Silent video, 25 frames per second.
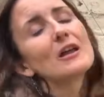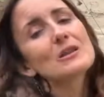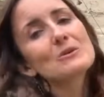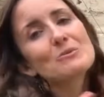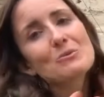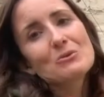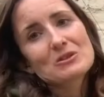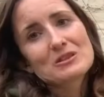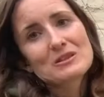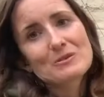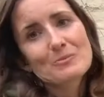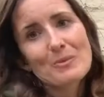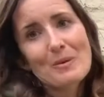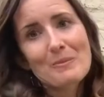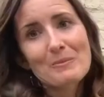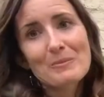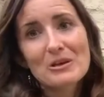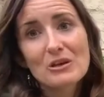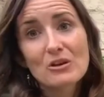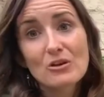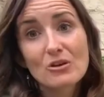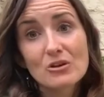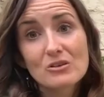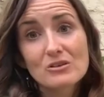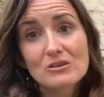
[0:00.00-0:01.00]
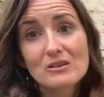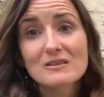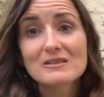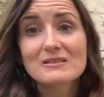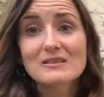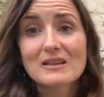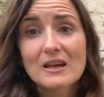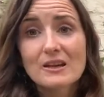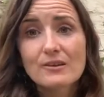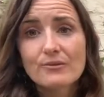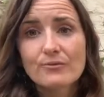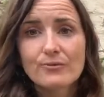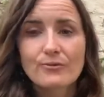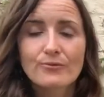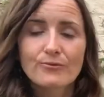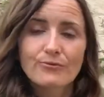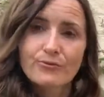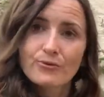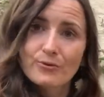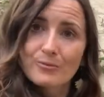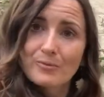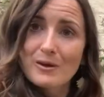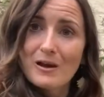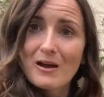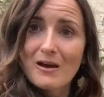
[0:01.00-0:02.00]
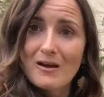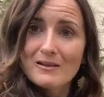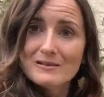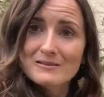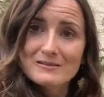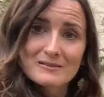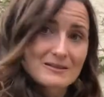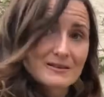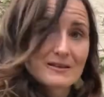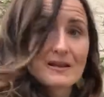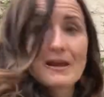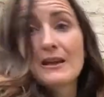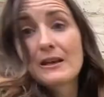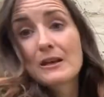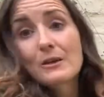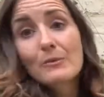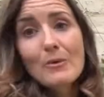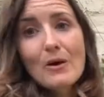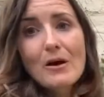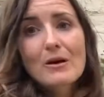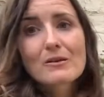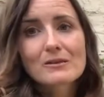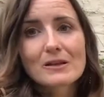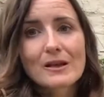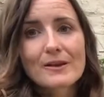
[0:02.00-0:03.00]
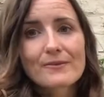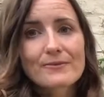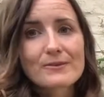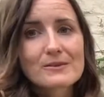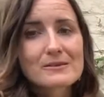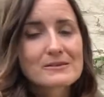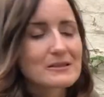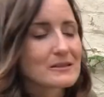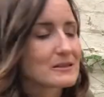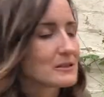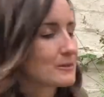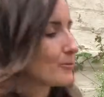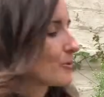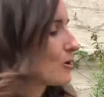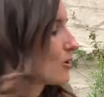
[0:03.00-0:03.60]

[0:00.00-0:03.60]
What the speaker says: and the water would then be good and safe for plants and any wildlife that's in the